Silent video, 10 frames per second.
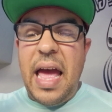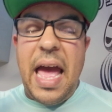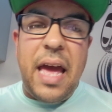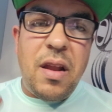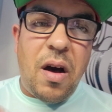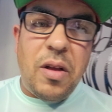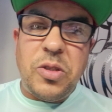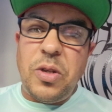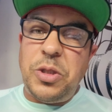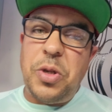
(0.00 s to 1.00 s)
and
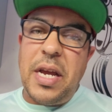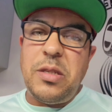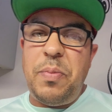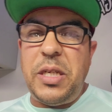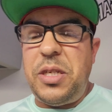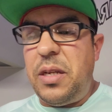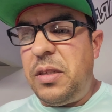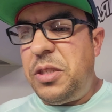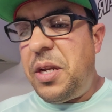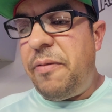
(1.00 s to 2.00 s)
also
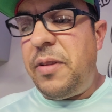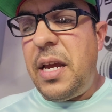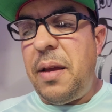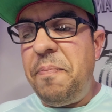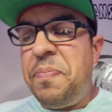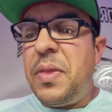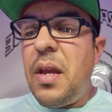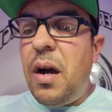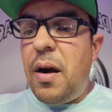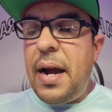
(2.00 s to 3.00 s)
transmission shifting.
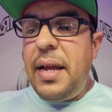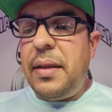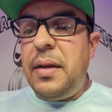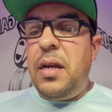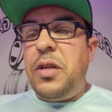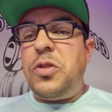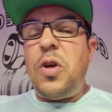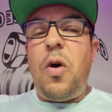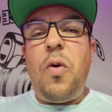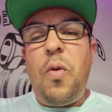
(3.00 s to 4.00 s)
All right,
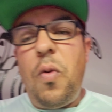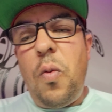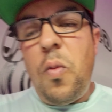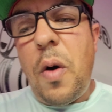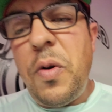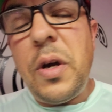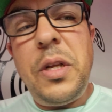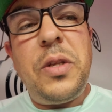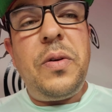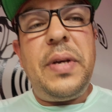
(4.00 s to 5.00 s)
so what we're
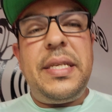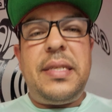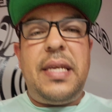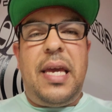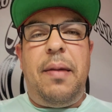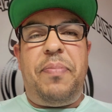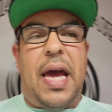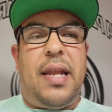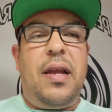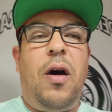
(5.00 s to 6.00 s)
gonna do is keep
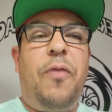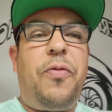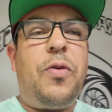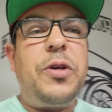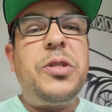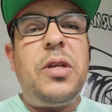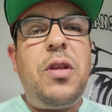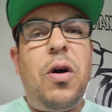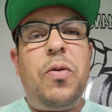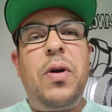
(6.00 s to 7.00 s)
that. Of course, you
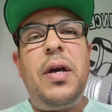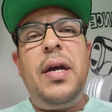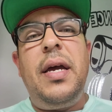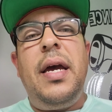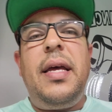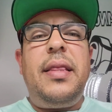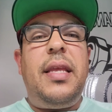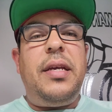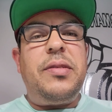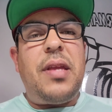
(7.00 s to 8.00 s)
know,
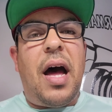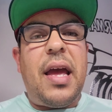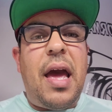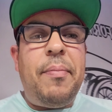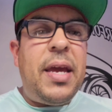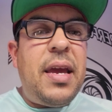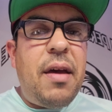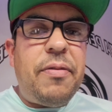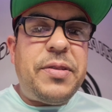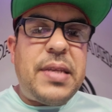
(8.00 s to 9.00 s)
the stock
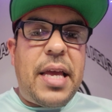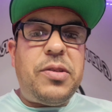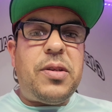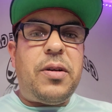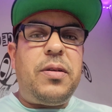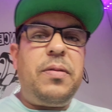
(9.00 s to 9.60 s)
MAF sensor